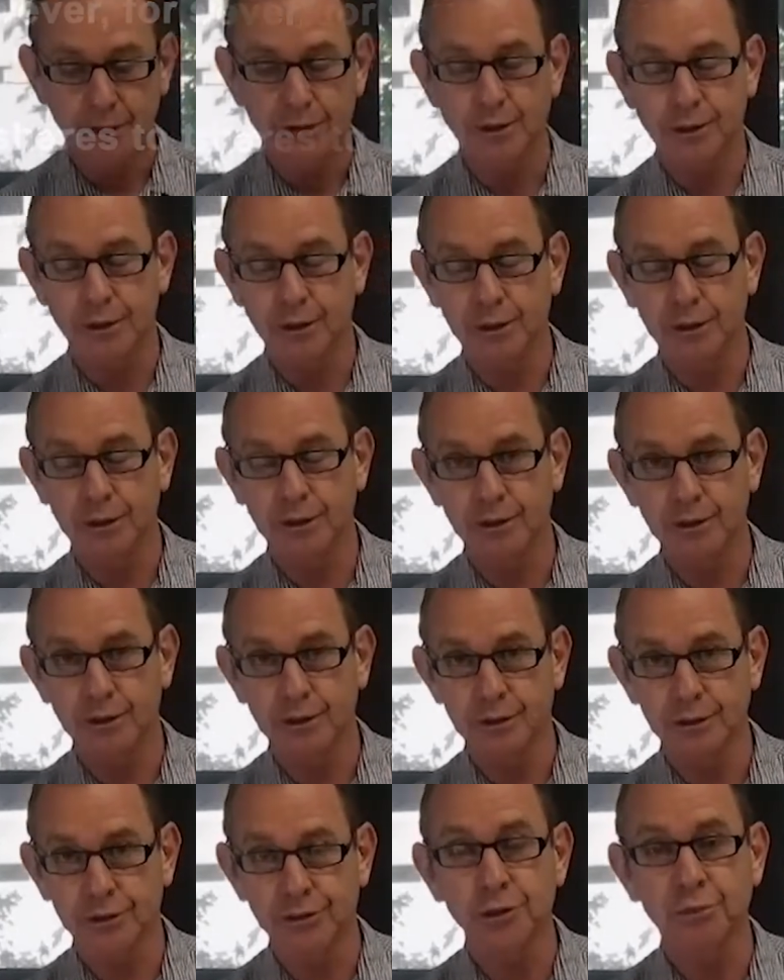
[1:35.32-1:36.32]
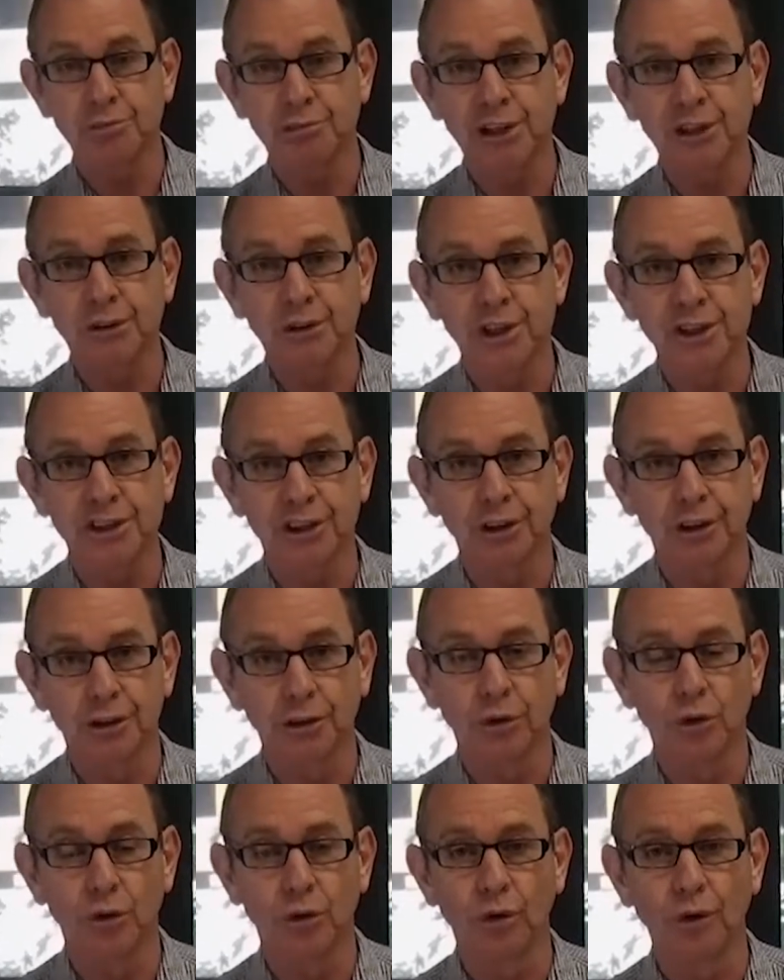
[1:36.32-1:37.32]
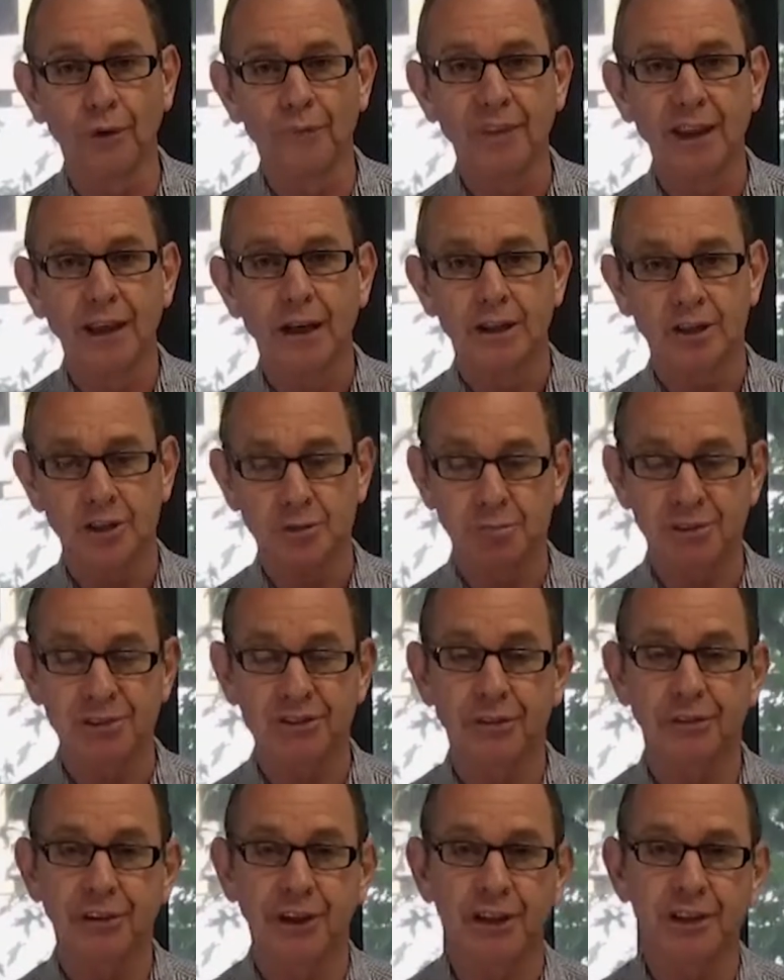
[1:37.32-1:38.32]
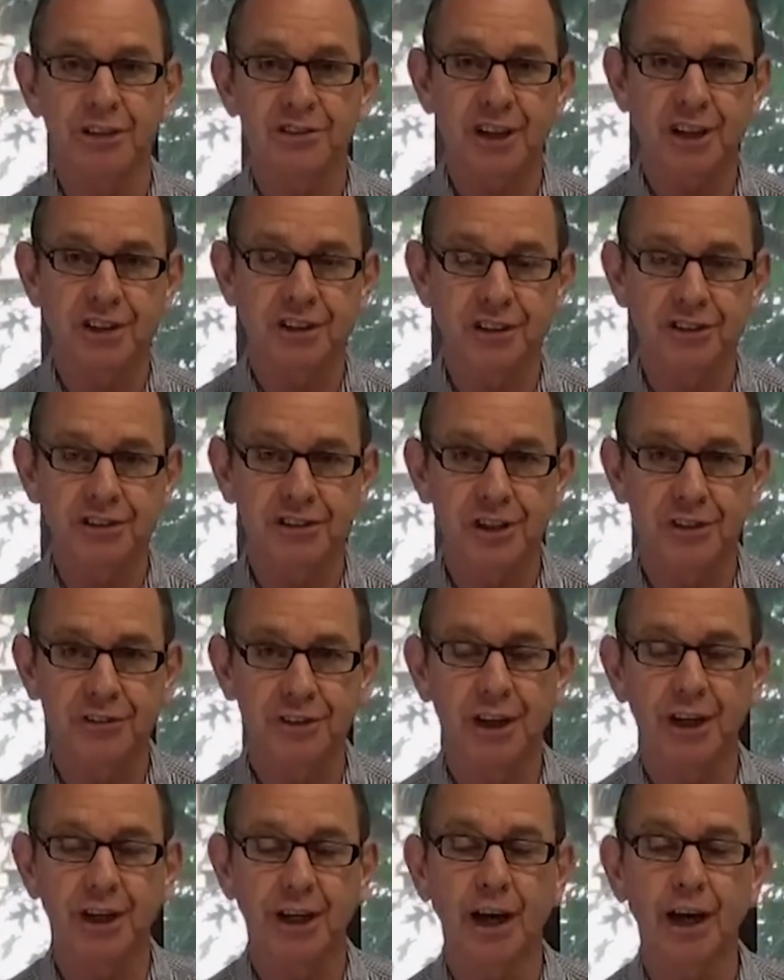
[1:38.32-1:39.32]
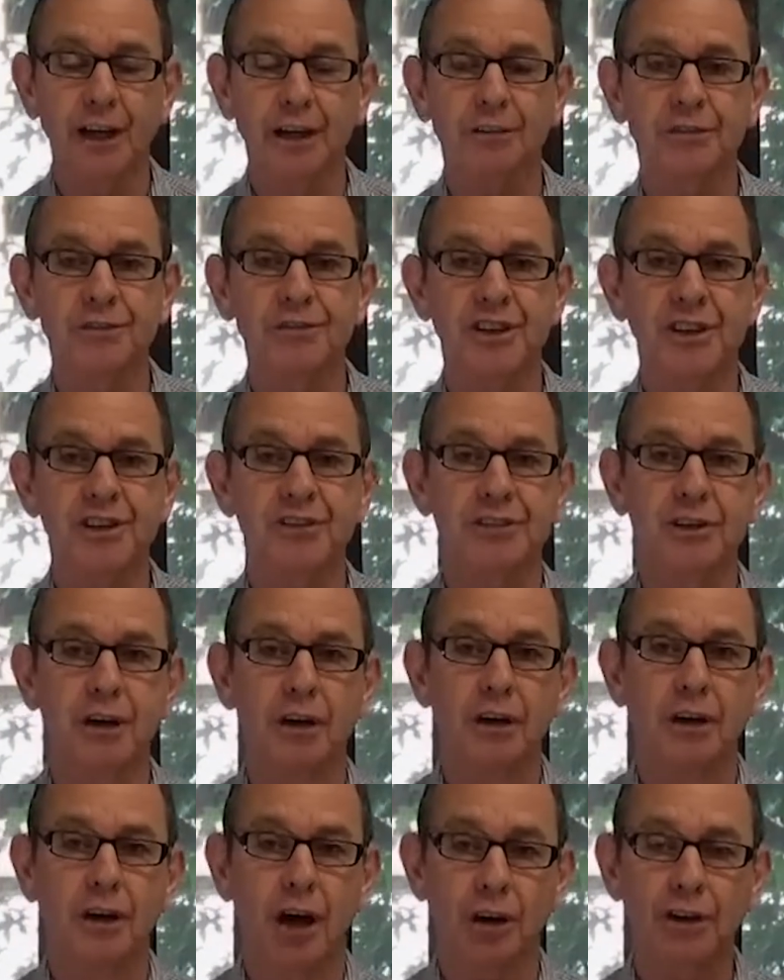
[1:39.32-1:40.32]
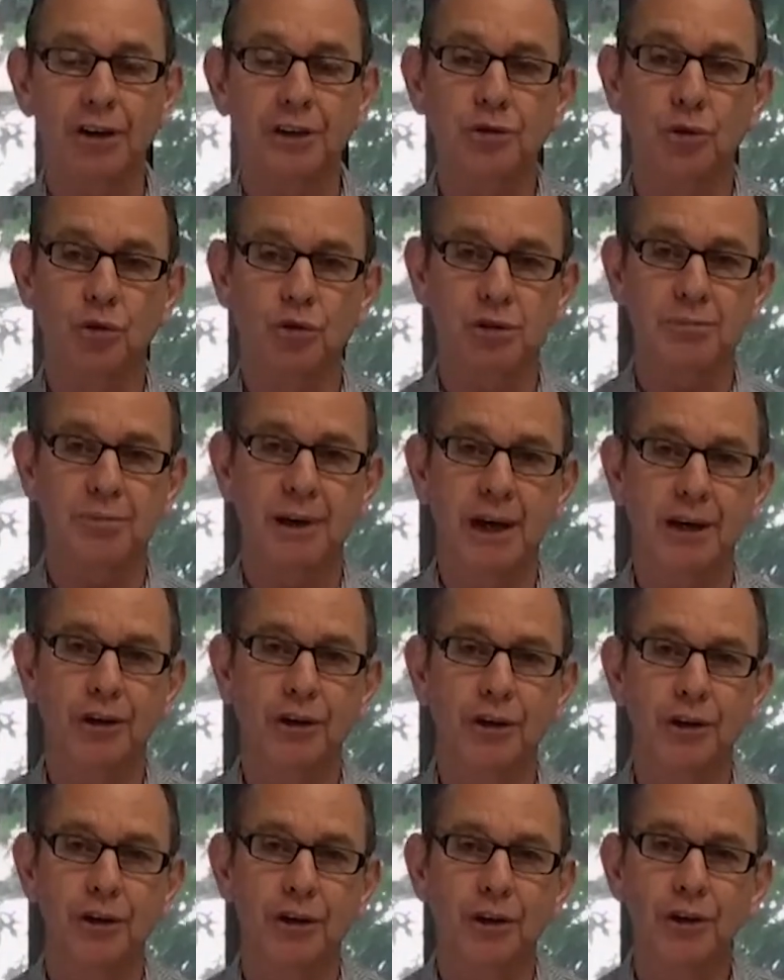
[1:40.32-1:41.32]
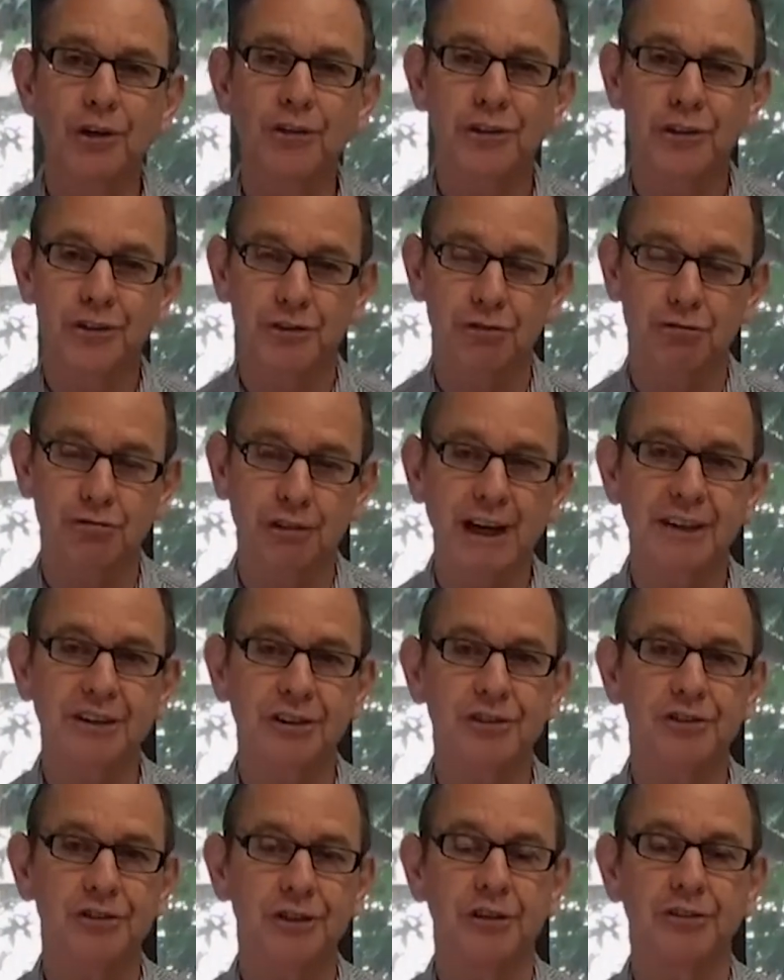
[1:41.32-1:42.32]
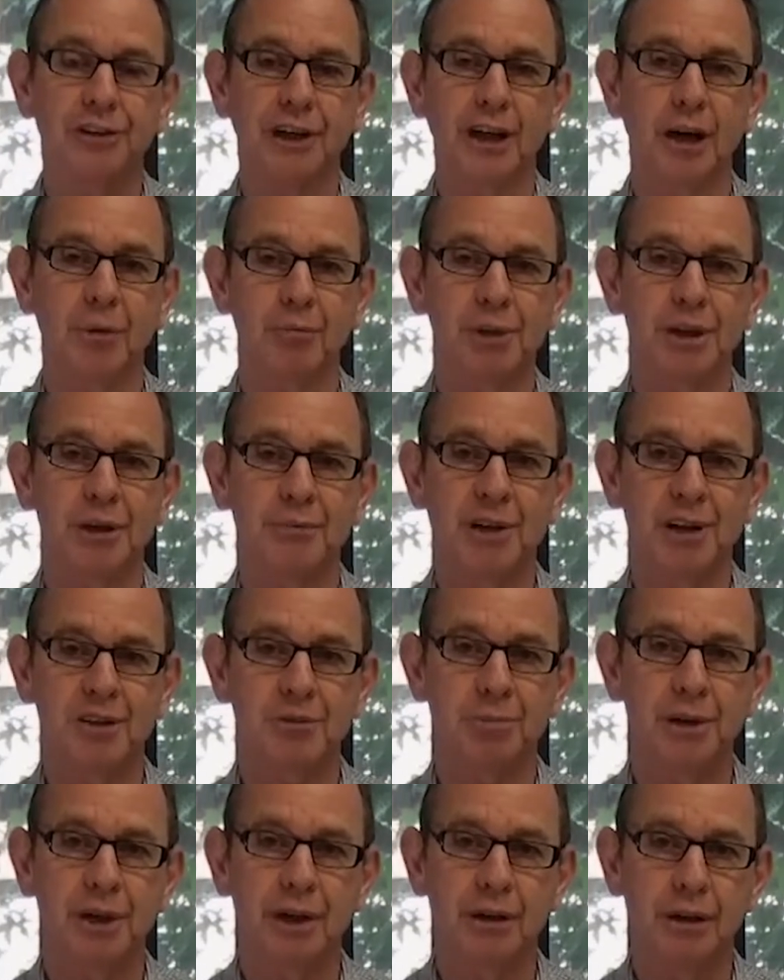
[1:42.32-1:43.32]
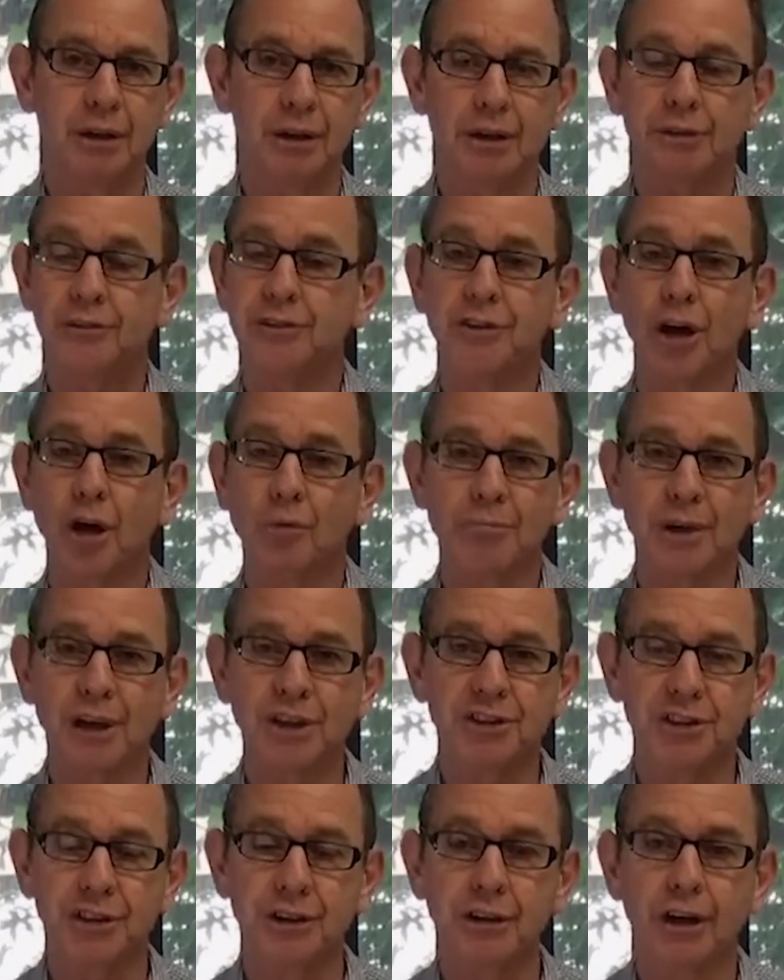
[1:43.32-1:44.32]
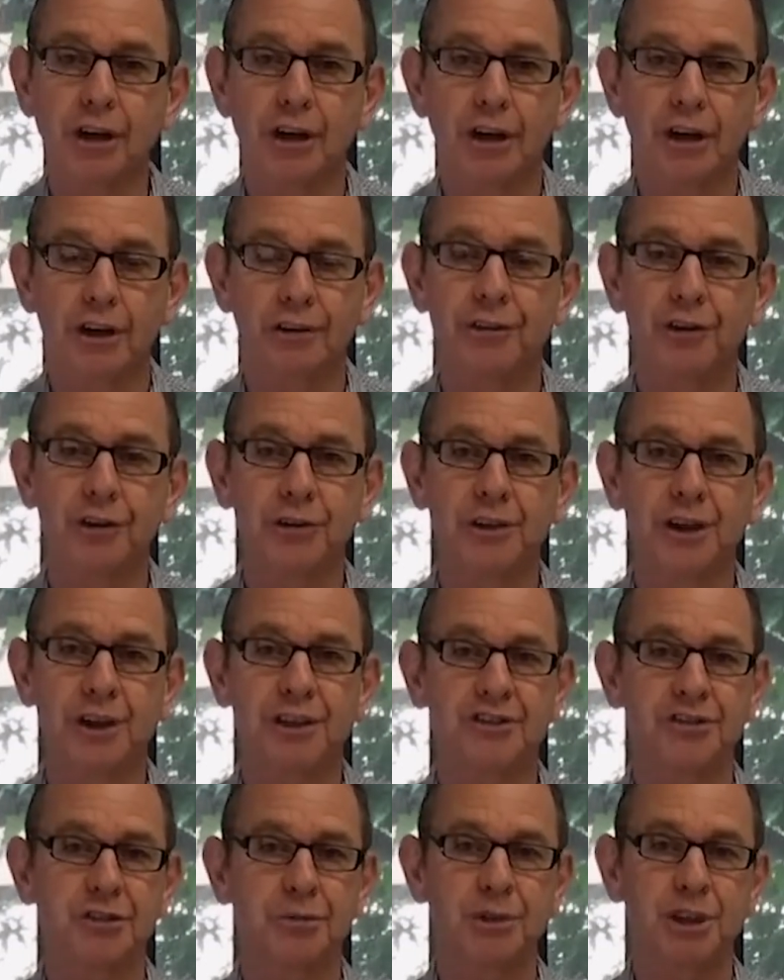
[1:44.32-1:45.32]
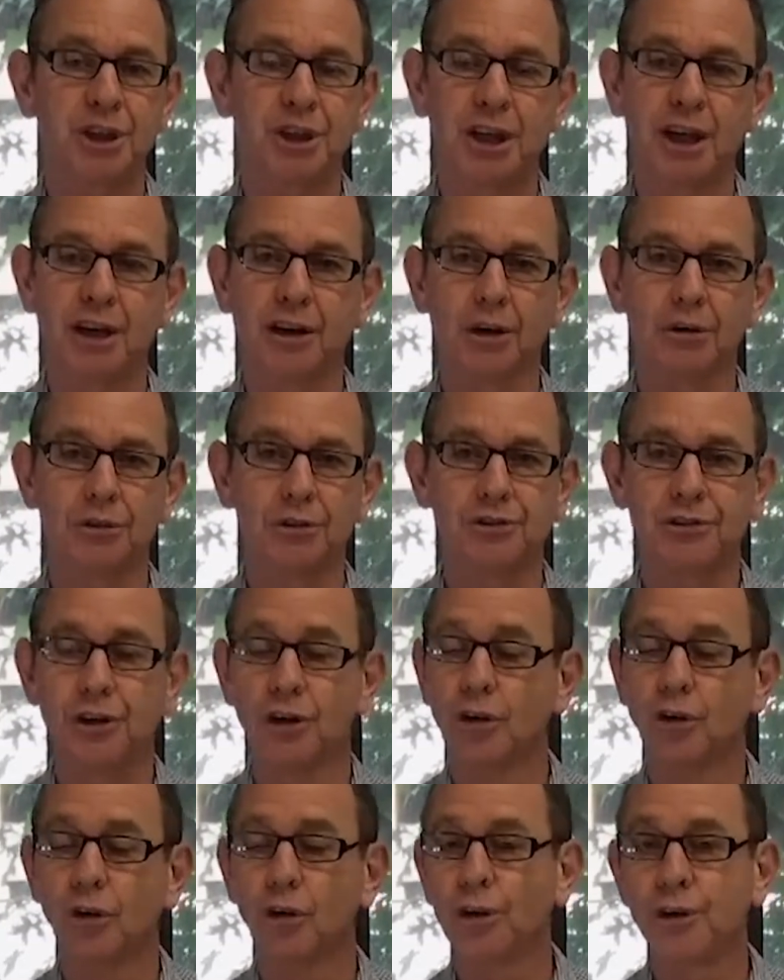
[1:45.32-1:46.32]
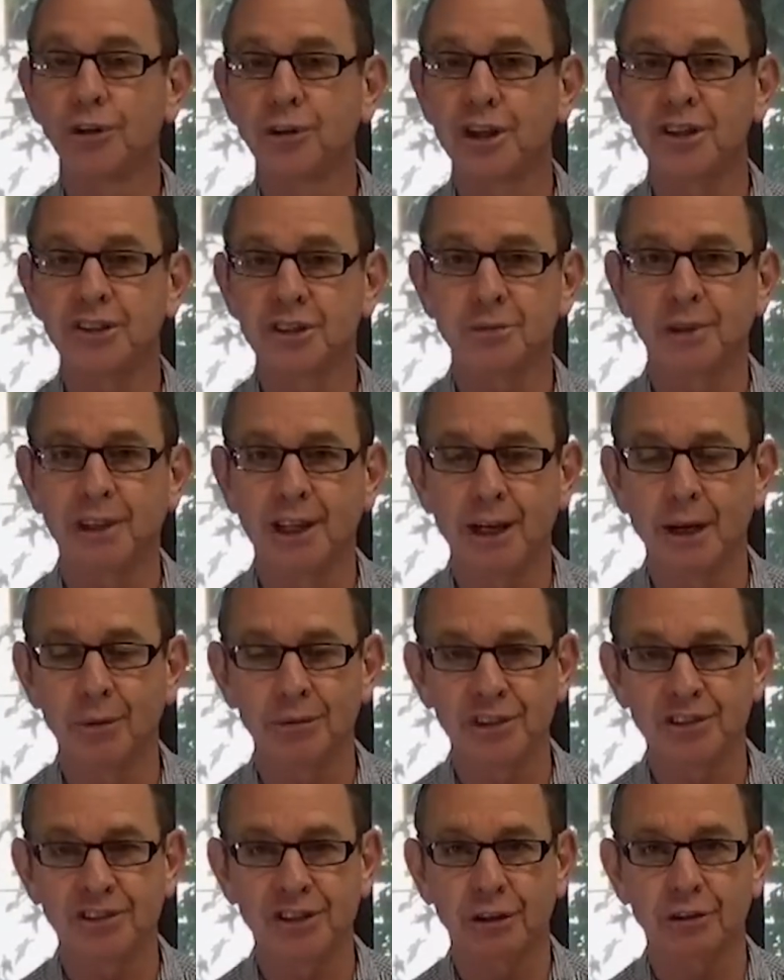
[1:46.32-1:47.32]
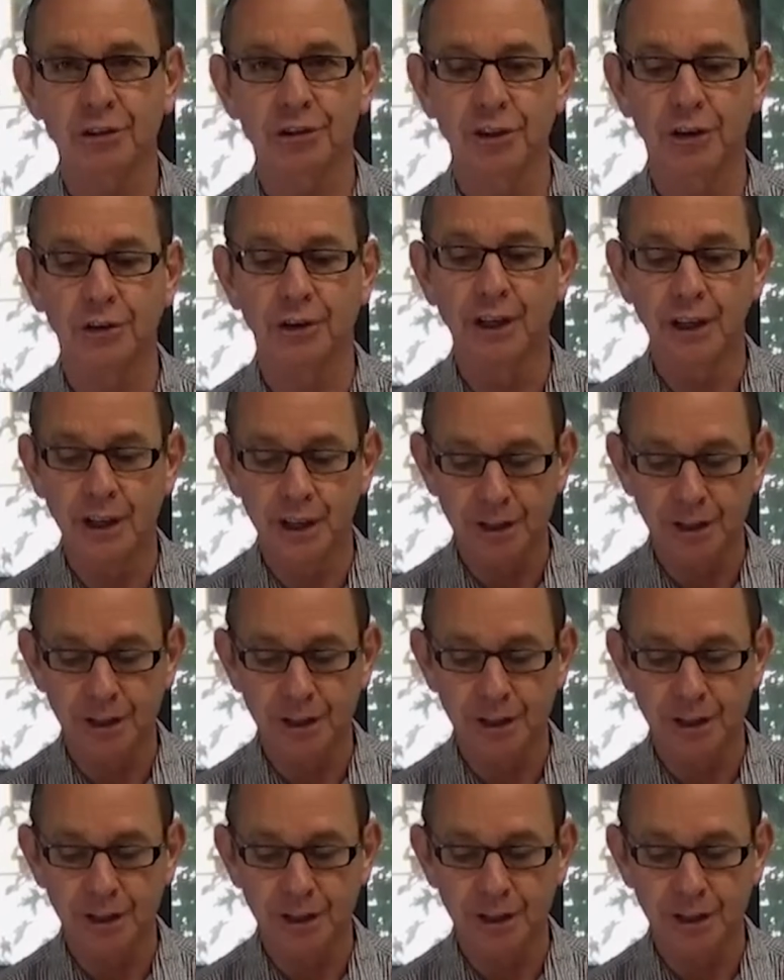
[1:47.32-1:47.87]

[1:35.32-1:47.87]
The superannuation law, specifically section 17A of SIS, only talks about who the directors of a company must be. There is no mention of who needs to be shareholders or who needs to be the company secretary.